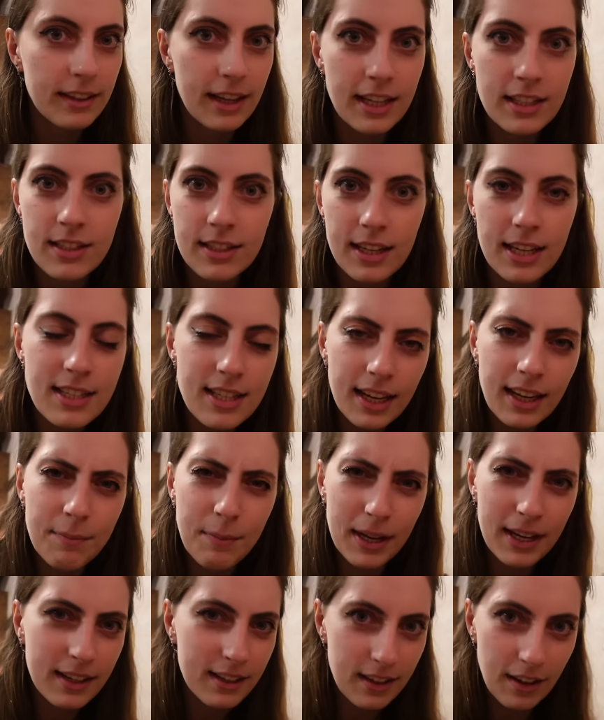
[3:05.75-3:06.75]
It's it's like
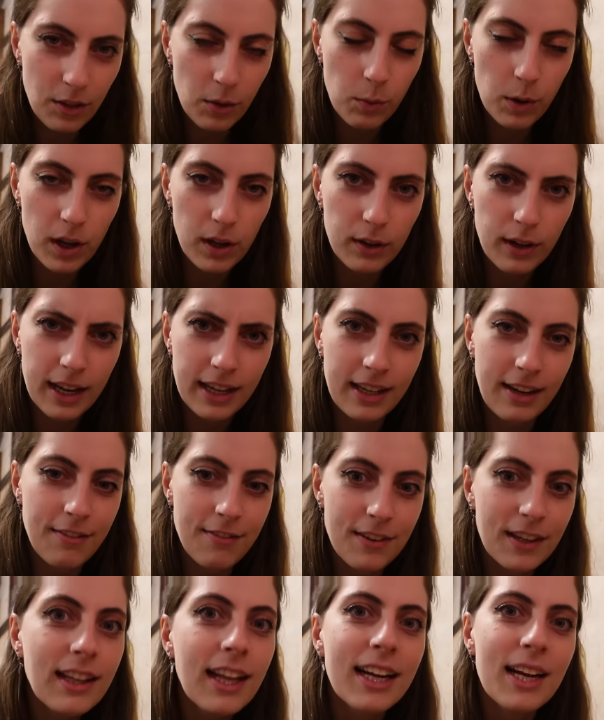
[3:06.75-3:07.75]
being in another world, and I
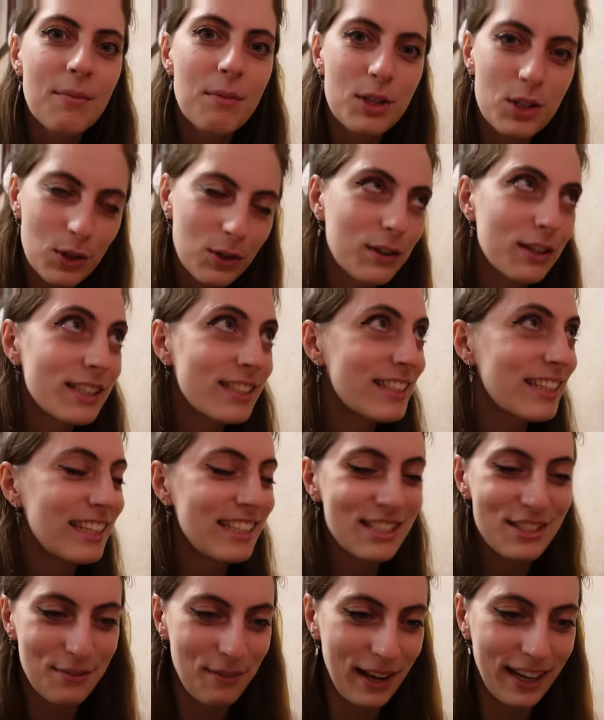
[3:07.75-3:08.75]
feel like I'm a tourist
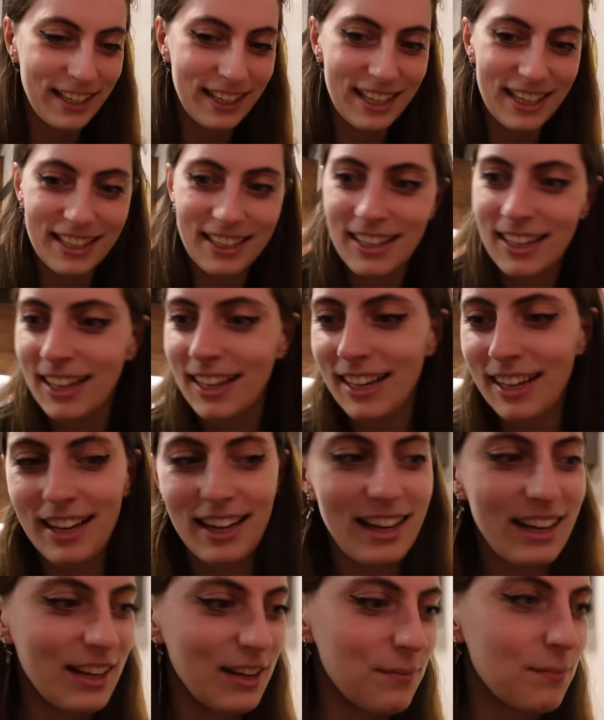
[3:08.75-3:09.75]
in Japan again.
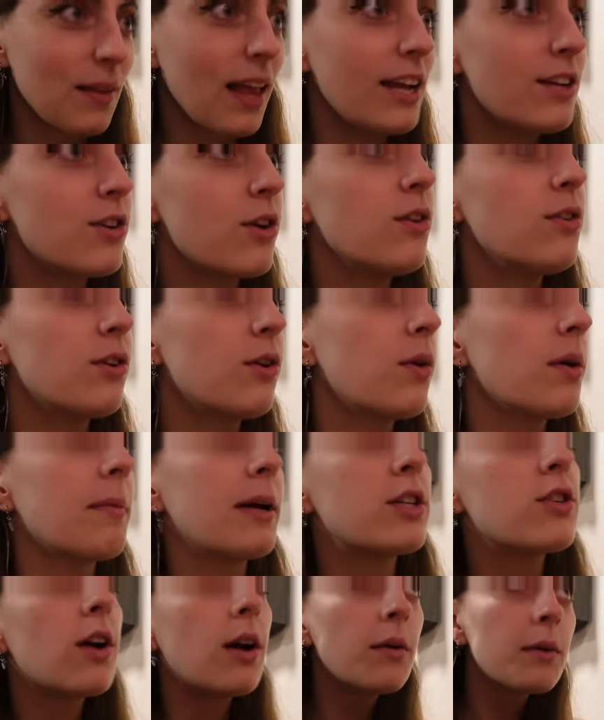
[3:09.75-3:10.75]
Um, I don't know where
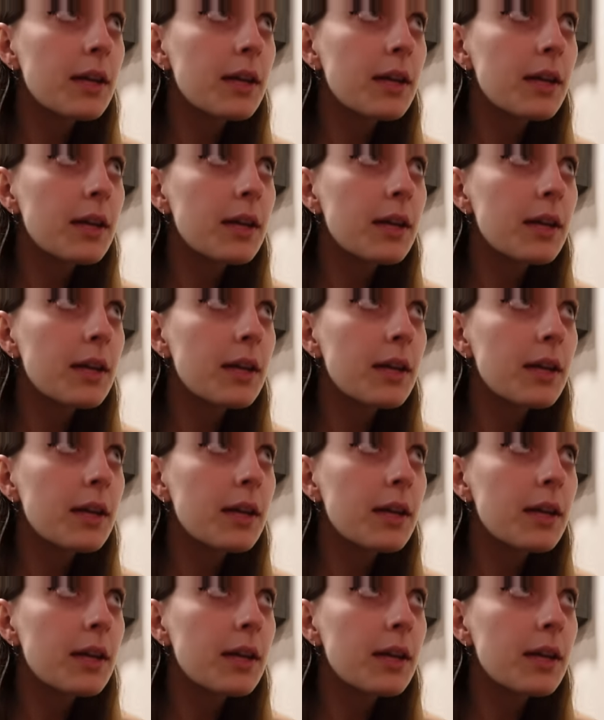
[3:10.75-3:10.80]
my chop.